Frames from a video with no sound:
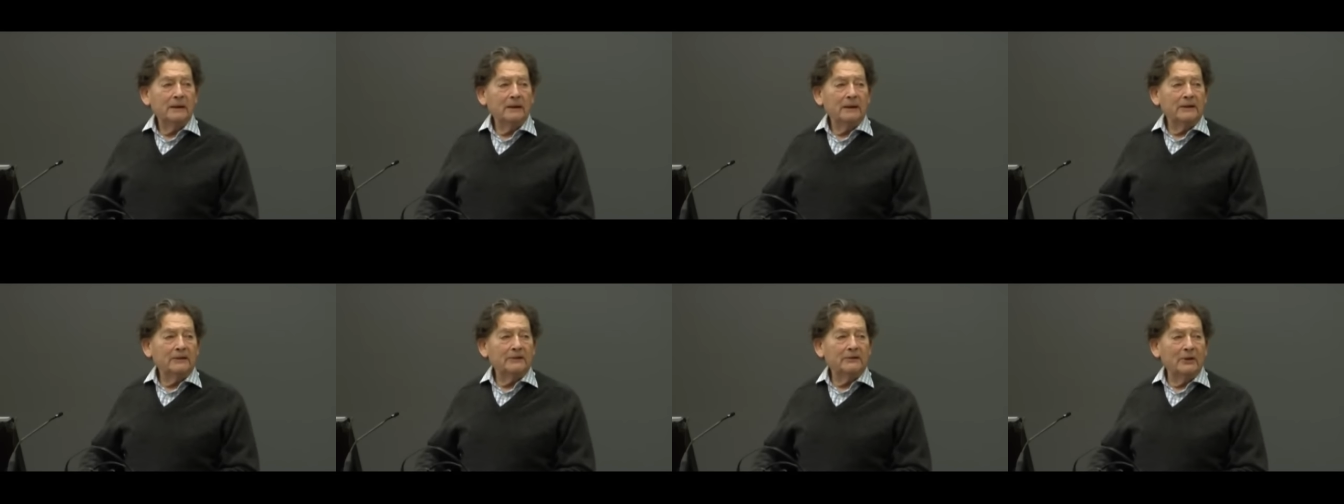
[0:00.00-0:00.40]

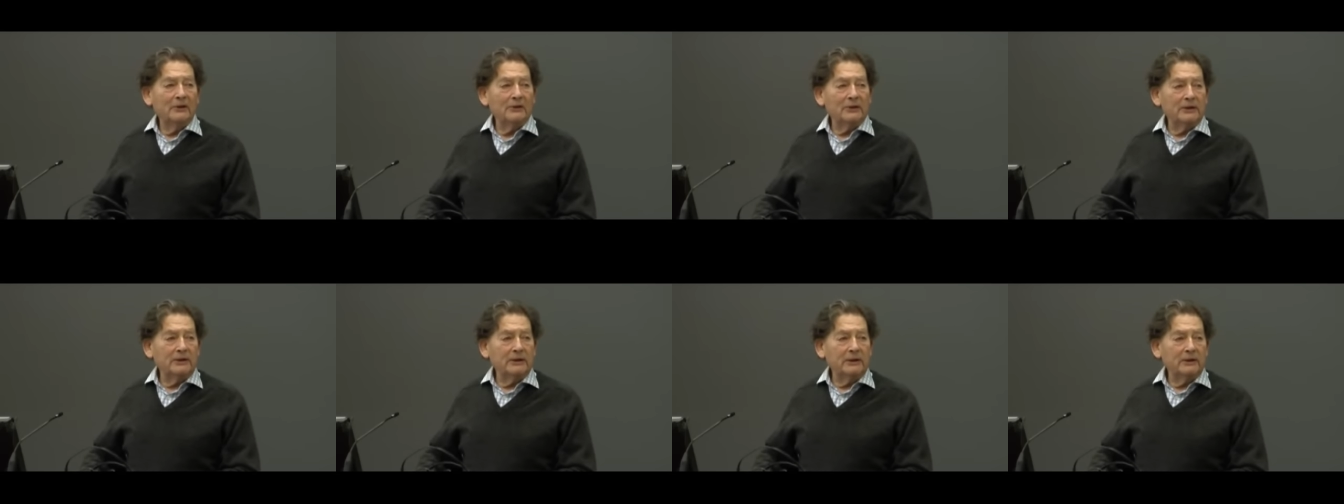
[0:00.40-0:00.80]
is
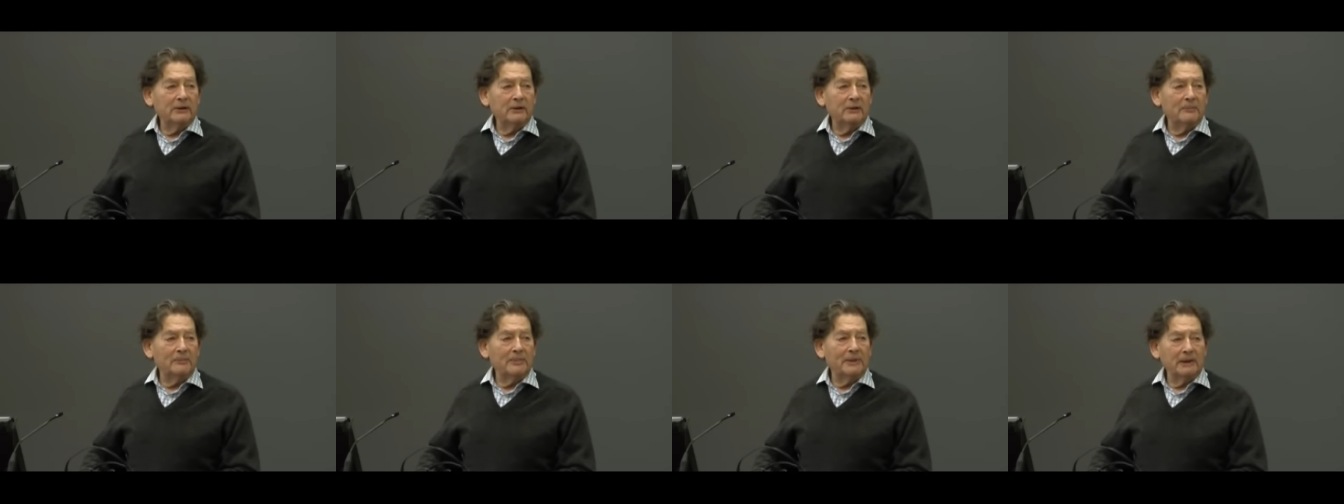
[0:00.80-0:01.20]
not in the
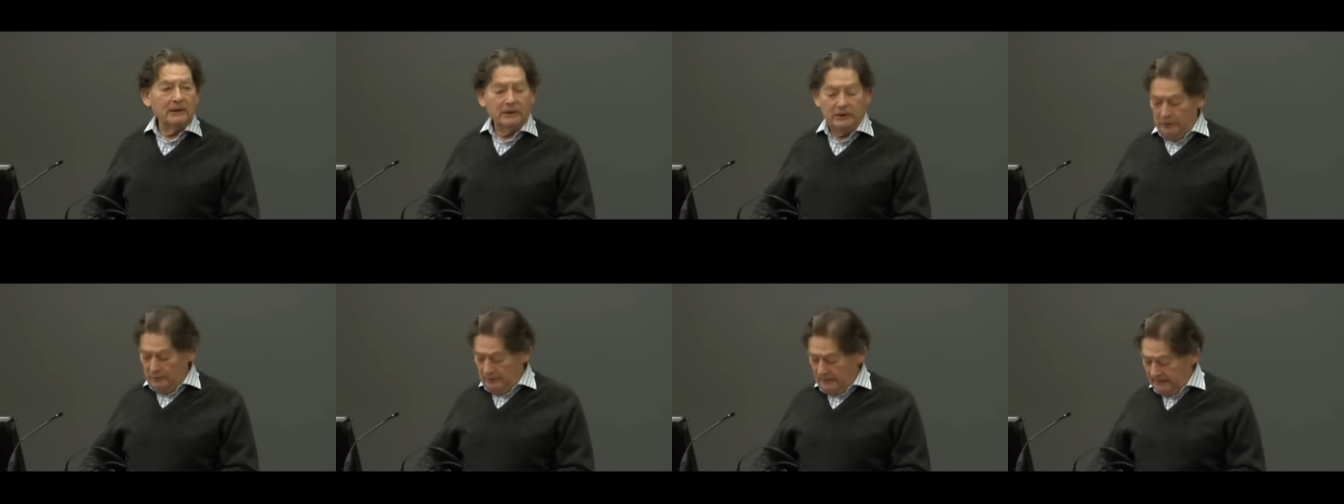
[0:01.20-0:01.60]

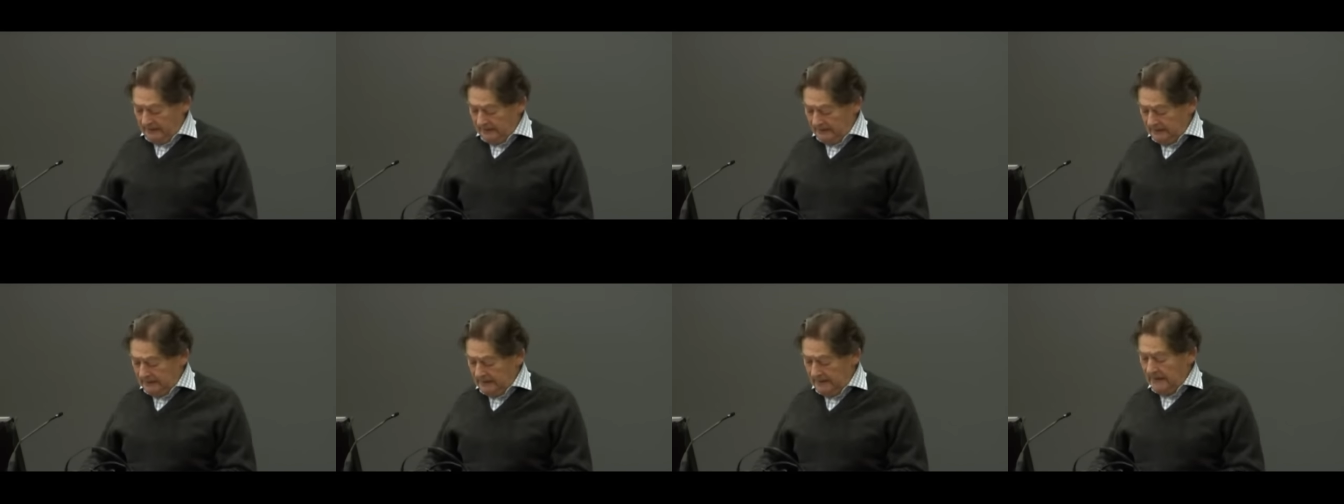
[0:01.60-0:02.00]
European
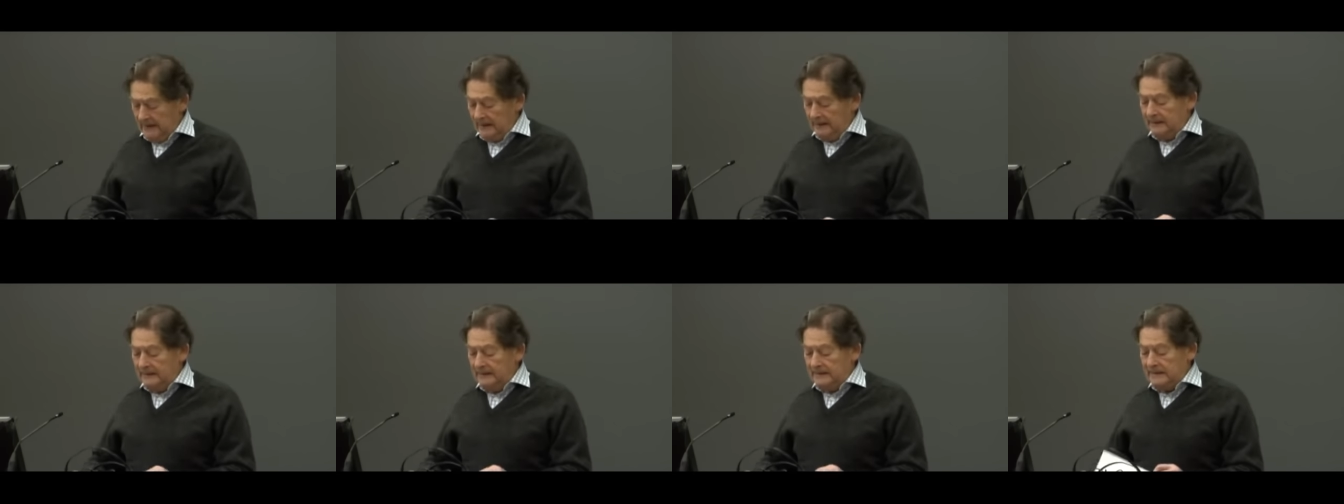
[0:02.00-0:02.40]
Union
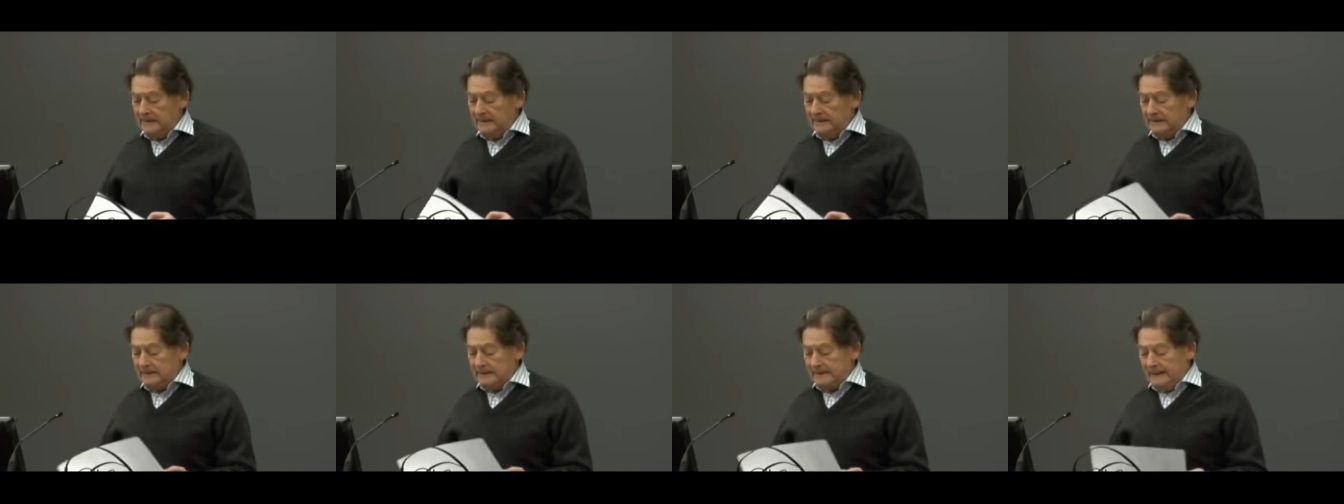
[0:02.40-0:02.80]
and is
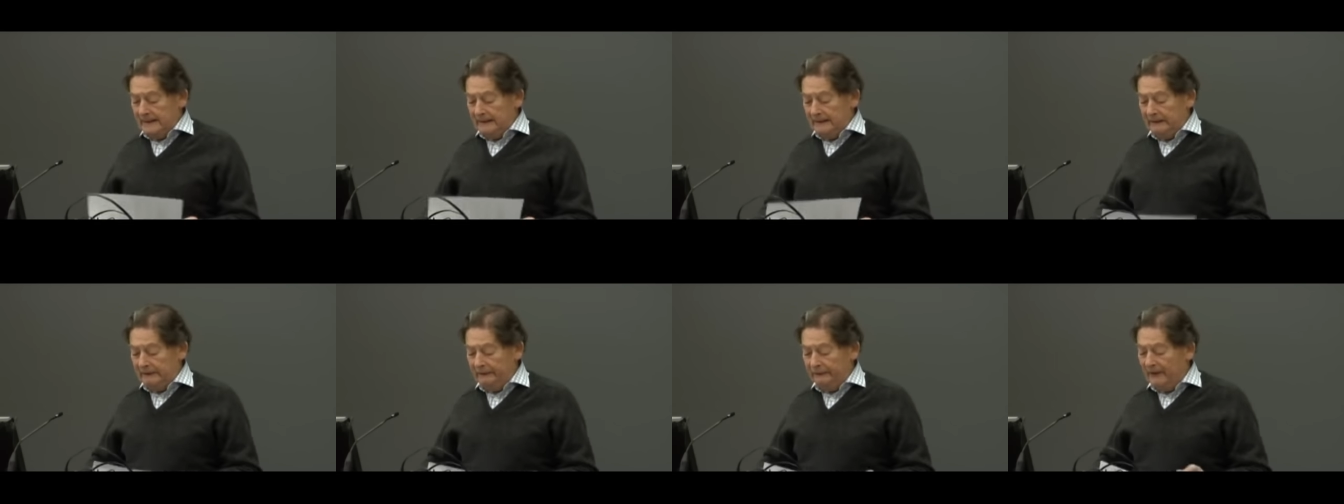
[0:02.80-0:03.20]

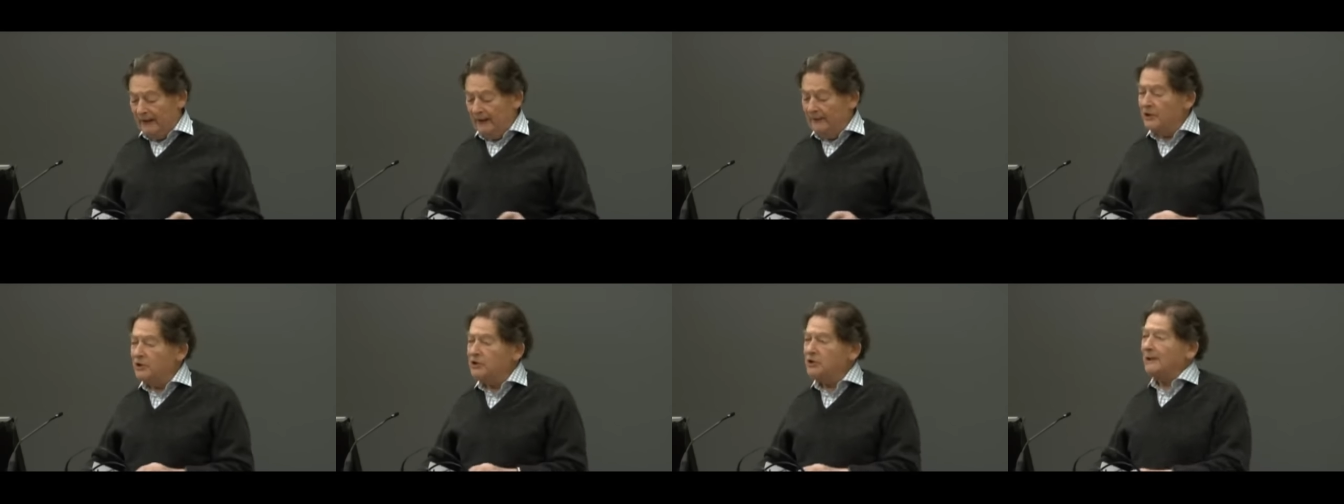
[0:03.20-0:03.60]
incidentally
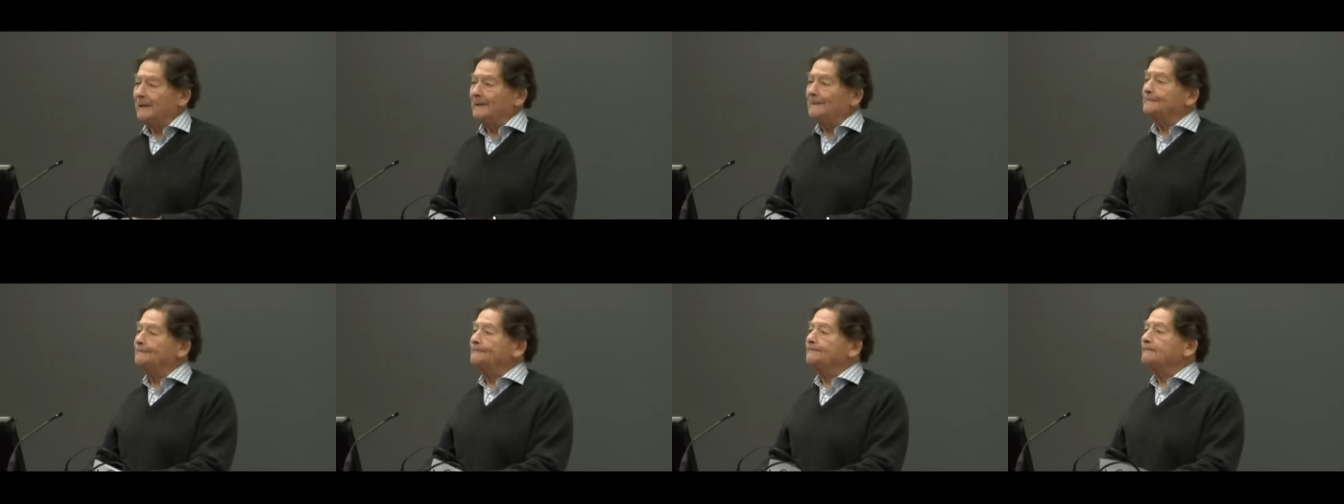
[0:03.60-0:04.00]

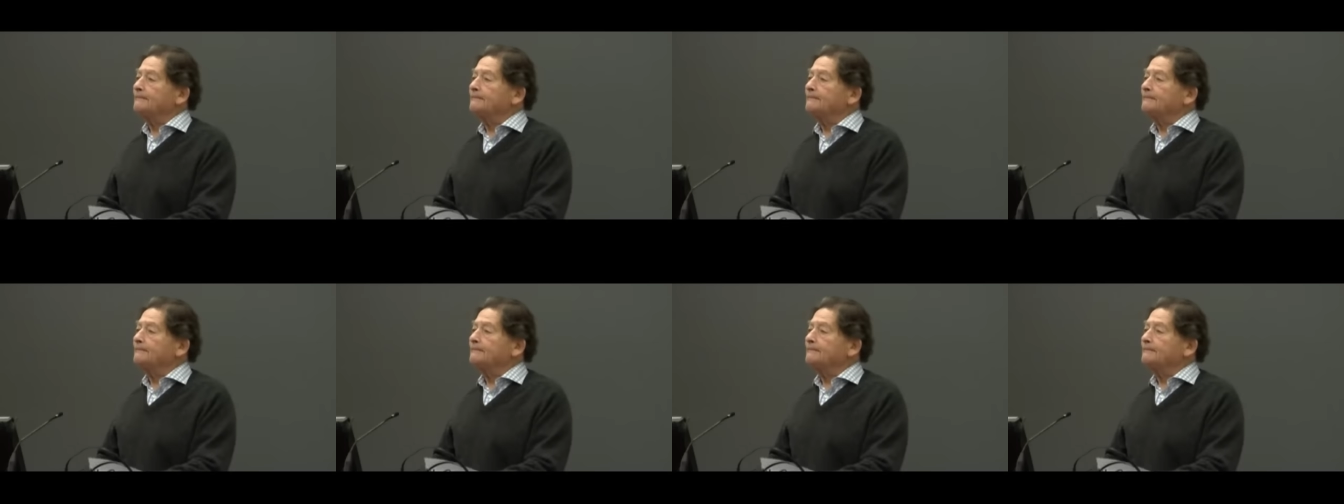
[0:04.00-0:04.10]
flourishing.